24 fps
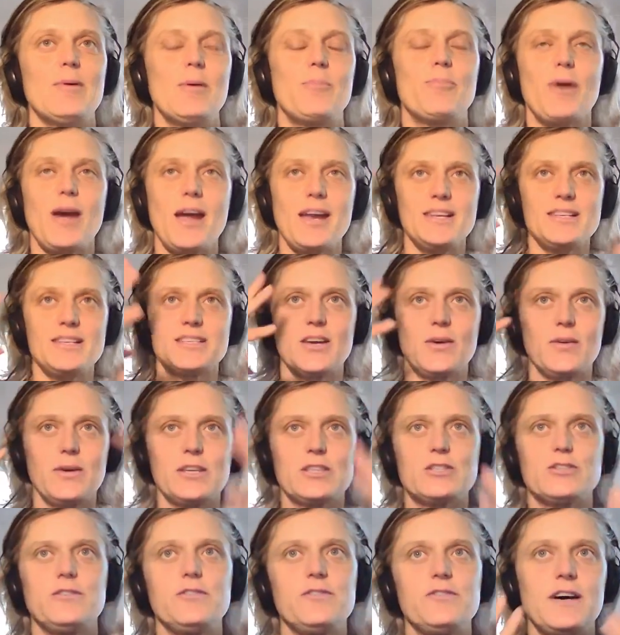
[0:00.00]
My brain is
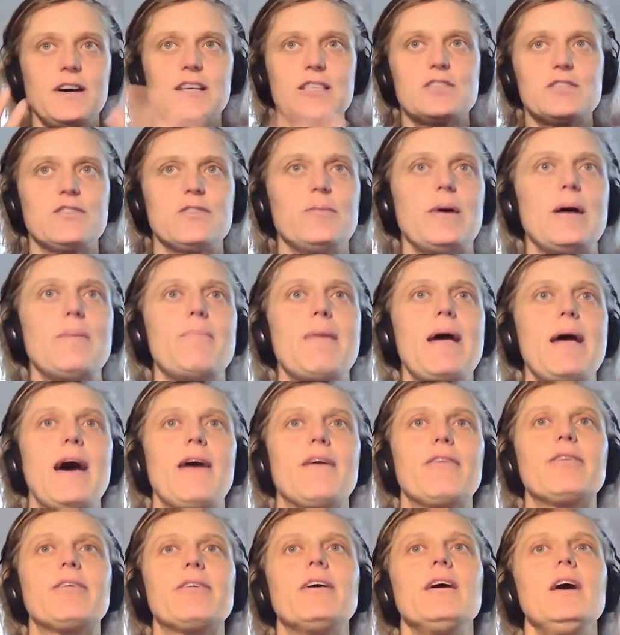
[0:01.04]
going too fast for my
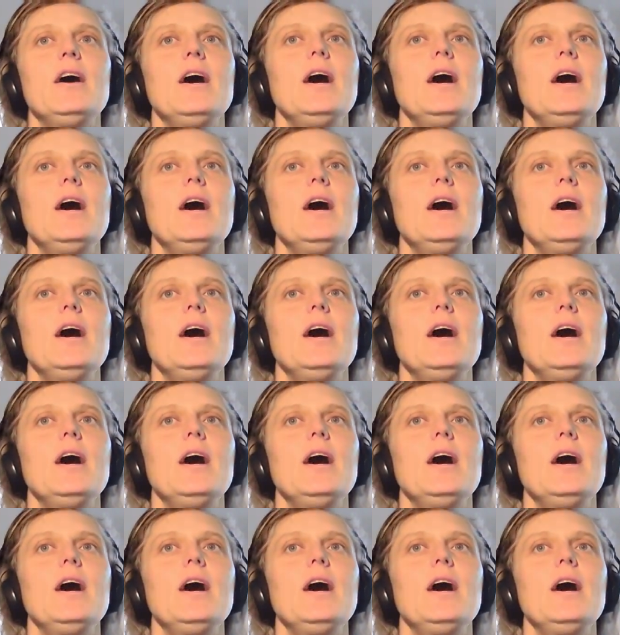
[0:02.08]
mouth.